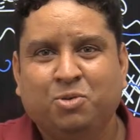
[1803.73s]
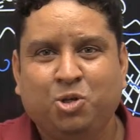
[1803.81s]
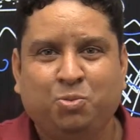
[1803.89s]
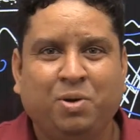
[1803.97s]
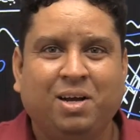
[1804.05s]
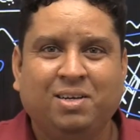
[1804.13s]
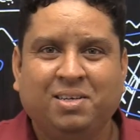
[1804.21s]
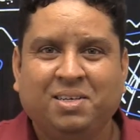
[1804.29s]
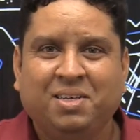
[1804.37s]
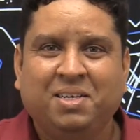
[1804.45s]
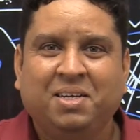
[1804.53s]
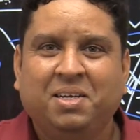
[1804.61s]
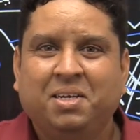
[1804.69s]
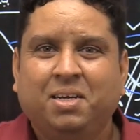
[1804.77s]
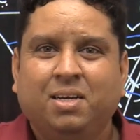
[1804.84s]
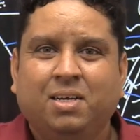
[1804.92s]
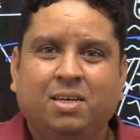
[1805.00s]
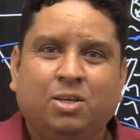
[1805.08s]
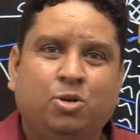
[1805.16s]
Pushpa.
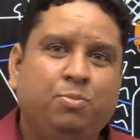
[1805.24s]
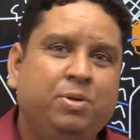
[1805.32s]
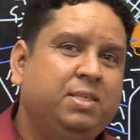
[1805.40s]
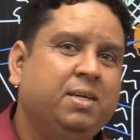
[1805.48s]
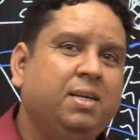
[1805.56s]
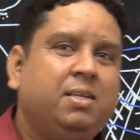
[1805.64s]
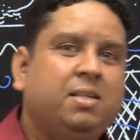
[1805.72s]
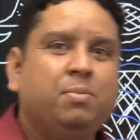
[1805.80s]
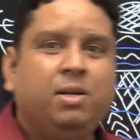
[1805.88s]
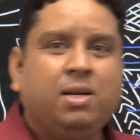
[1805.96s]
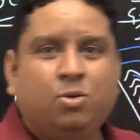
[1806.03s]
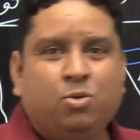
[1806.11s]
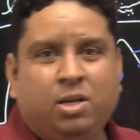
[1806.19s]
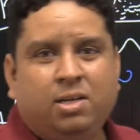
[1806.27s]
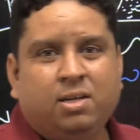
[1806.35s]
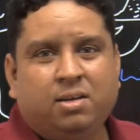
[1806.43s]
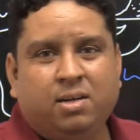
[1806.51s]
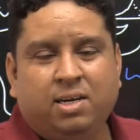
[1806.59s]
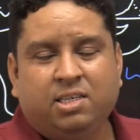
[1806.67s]
So basically, Tamil Nadu
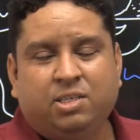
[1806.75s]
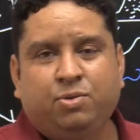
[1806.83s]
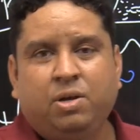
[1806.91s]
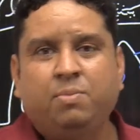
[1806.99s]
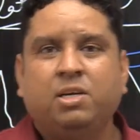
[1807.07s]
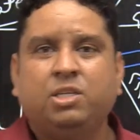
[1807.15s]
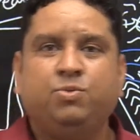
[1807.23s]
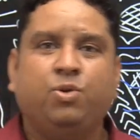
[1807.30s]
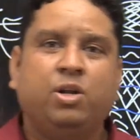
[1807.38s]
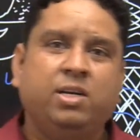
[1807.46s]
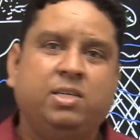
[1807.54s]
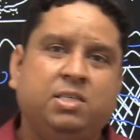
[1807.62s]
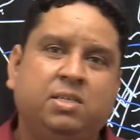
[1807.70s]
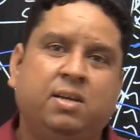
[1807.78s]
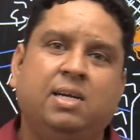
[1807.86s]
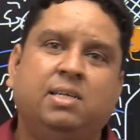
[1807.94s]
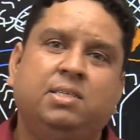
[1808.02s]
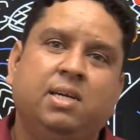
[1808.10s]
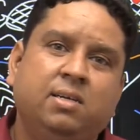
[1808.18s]
region, it is famous for its
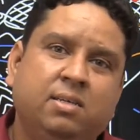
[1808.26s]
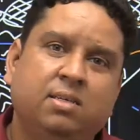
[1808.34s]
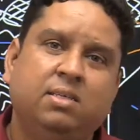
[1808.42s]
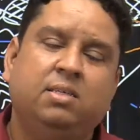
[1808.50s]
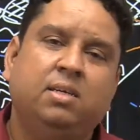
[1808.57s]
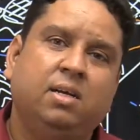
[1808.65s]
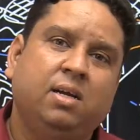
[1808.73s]
red centers,